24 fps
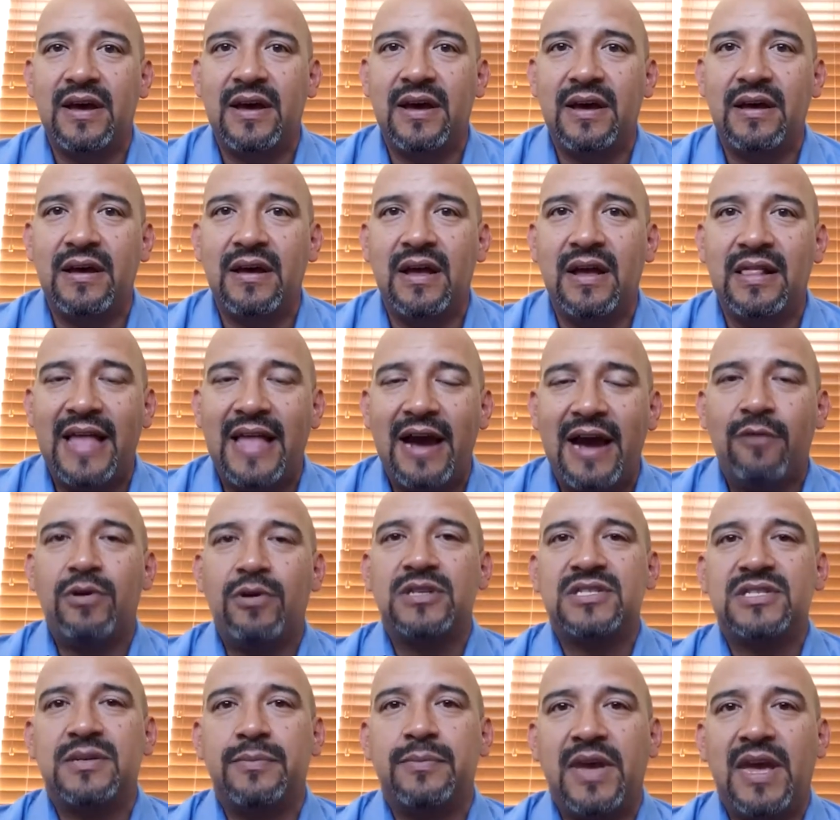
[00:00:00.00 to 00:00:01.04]
allow us to
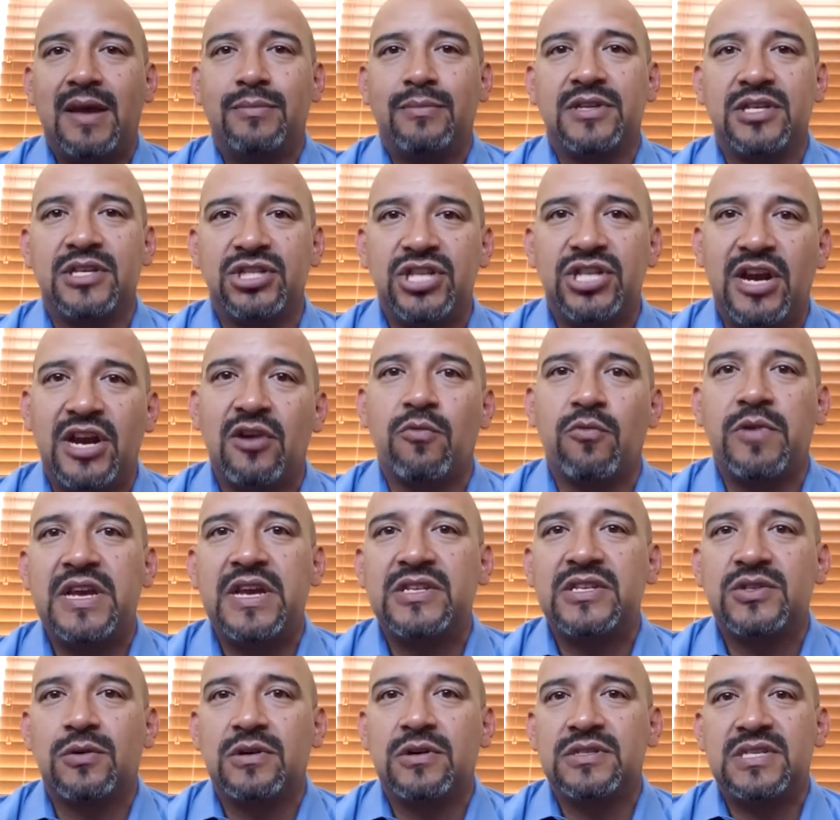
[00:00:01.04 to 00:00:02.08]
be able to share
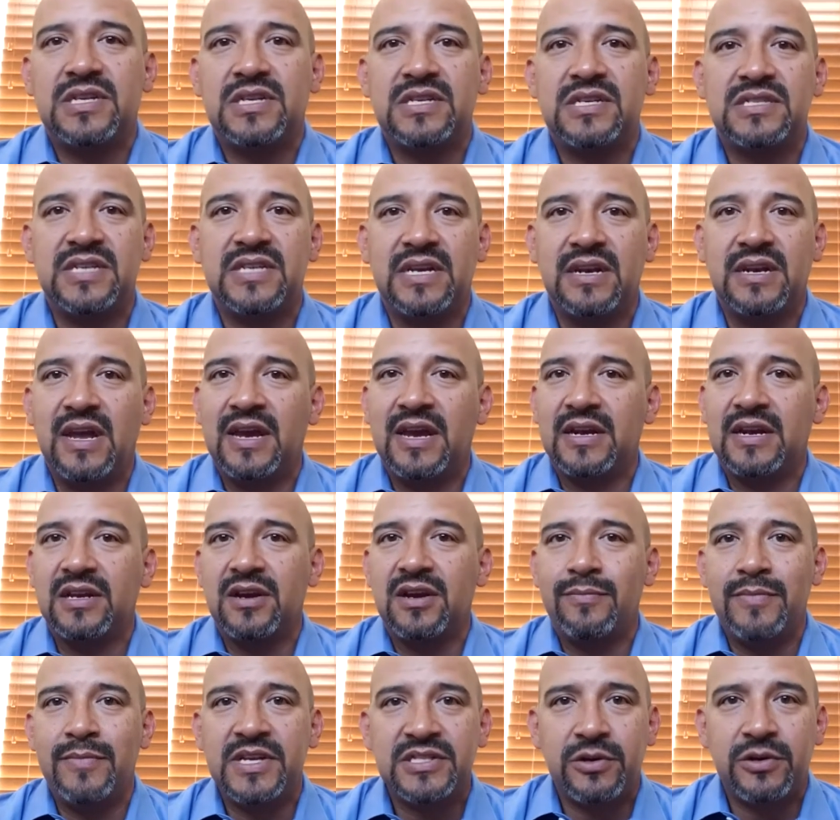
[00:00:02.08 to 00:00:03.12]
resources and
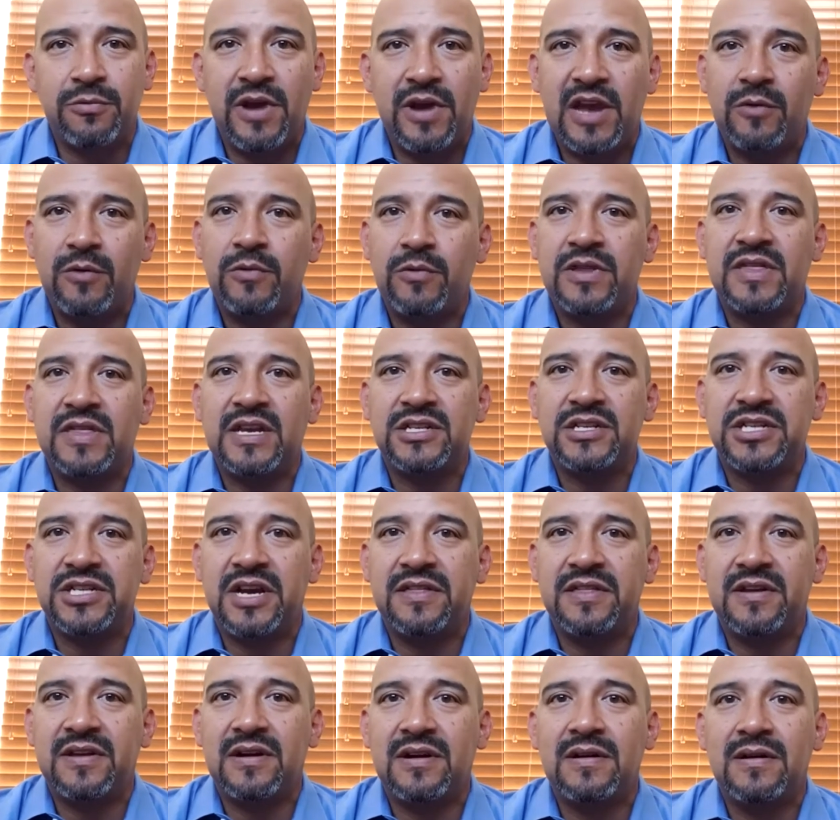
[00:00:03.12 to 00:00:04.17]
commiserate with each
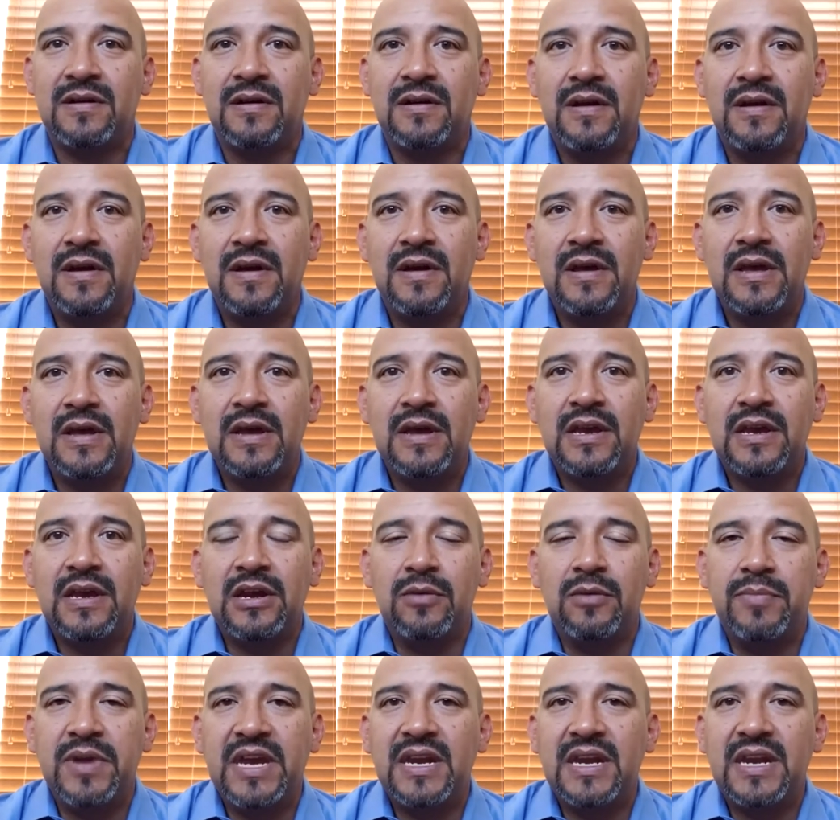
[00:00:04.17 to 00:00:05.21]
other.
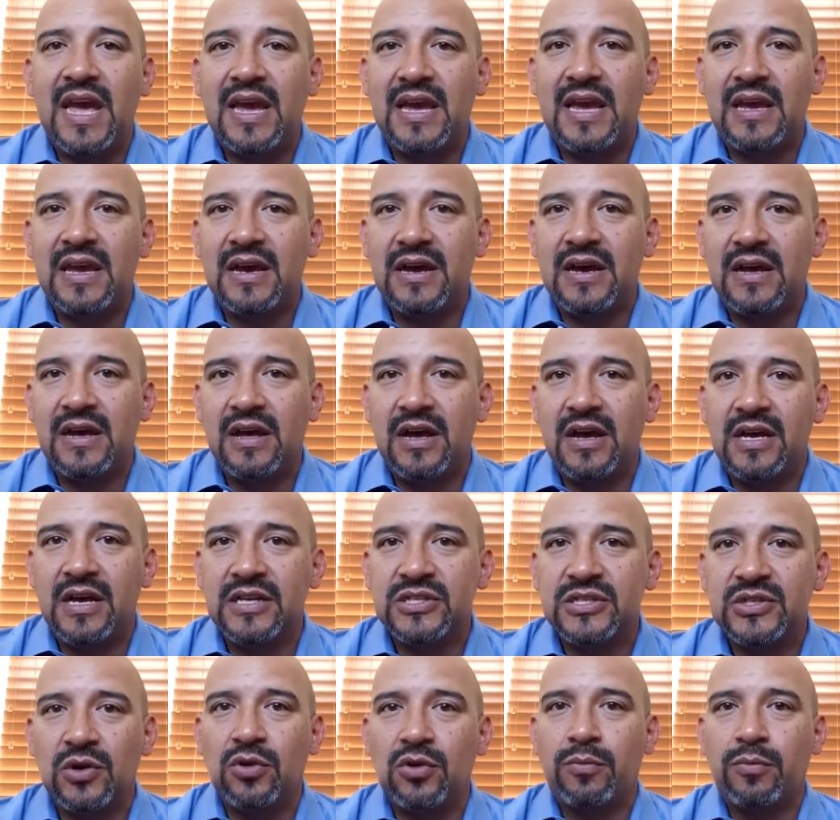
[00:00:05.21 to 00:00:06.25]
Being a
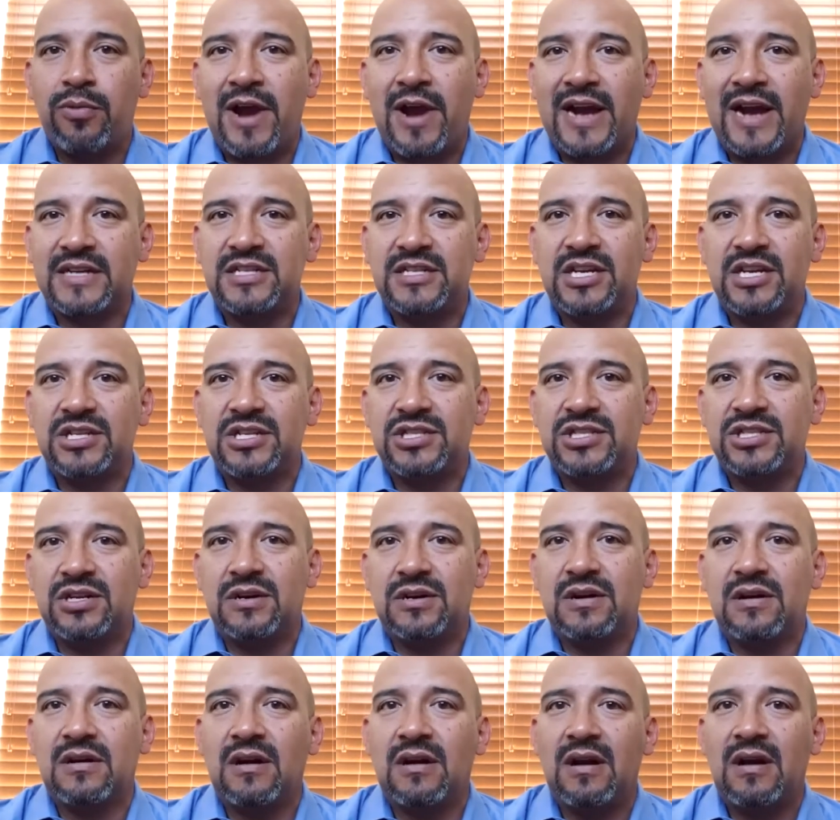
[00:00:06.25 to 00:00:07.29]
sole
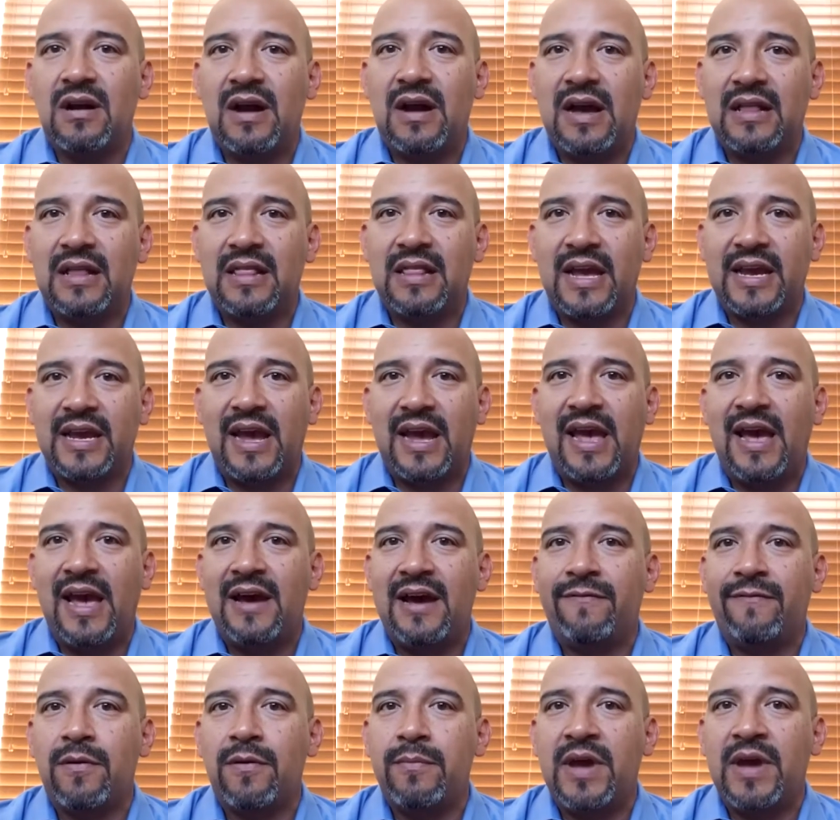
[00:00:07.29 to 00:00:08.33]
practitioner like I have
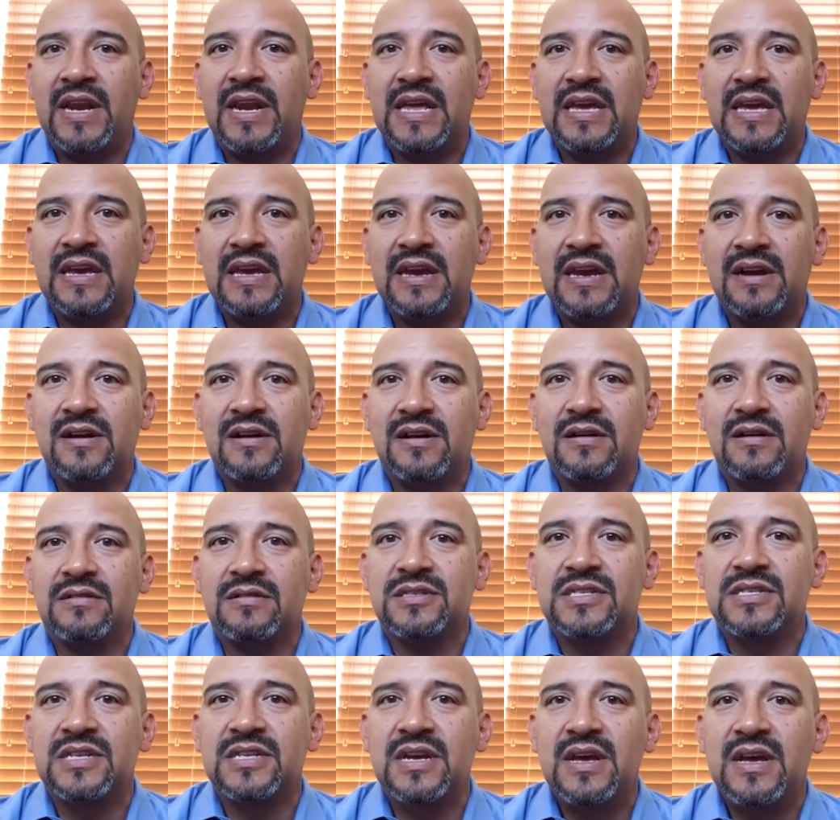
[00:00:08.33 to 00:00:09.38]
for many years,